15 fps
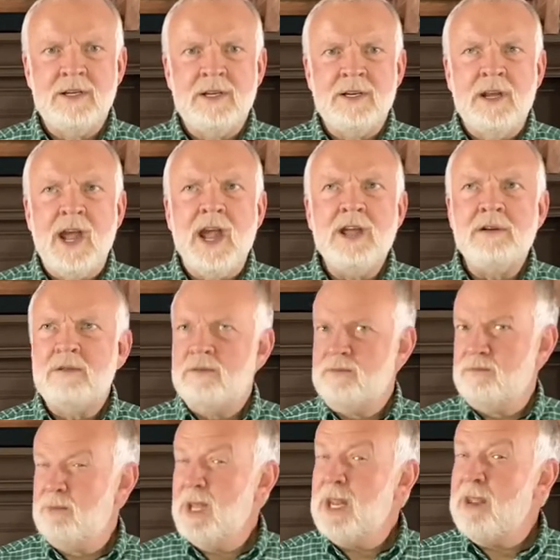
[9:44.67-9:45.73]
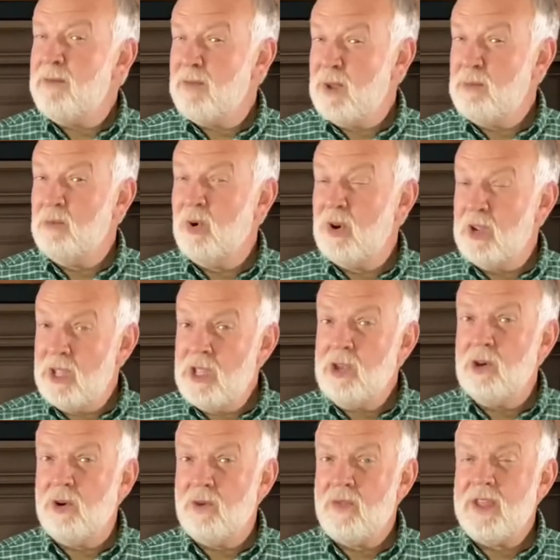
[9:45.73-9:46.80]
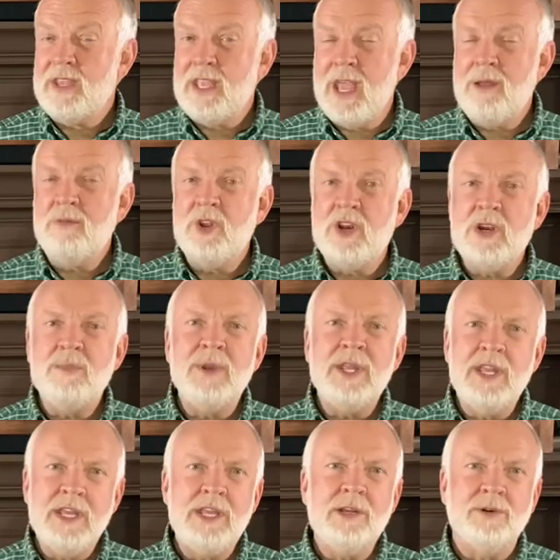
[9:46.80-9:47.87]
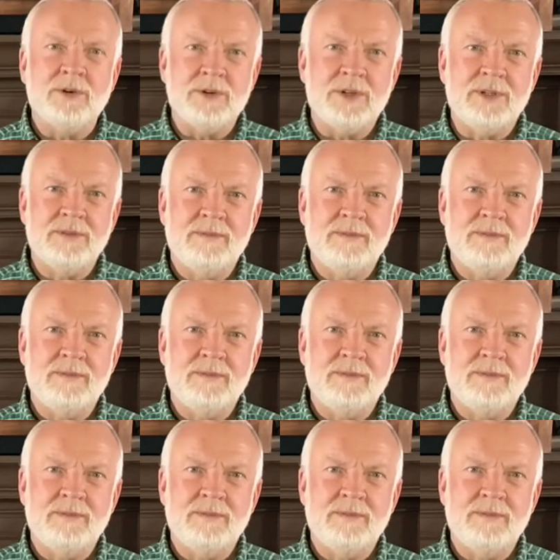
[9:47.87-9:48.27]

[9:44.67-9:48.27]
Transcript: And many of them were ill. They came there to be healed.